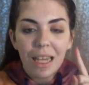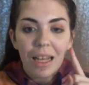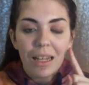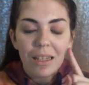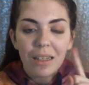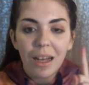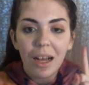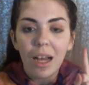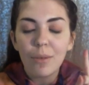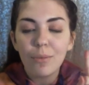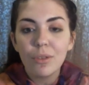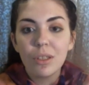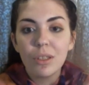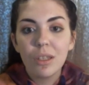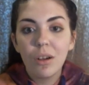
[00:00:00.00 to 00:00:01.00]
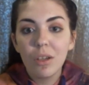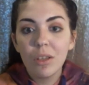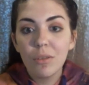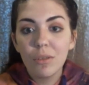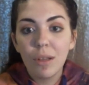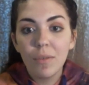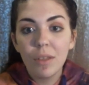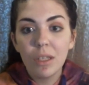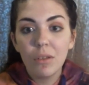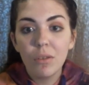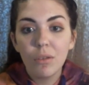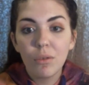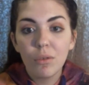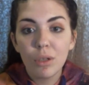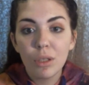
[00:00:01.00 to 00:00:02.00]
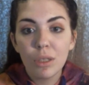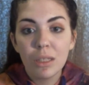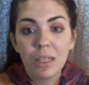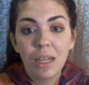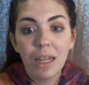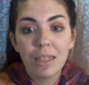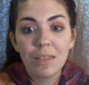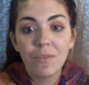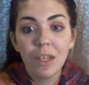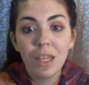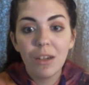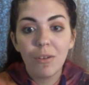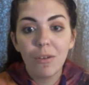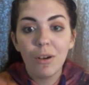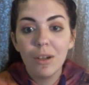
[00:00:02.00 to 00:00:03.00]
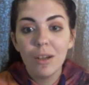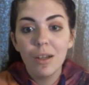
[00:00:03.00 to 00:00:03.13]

and I will see all you lovely unicorns in the next video.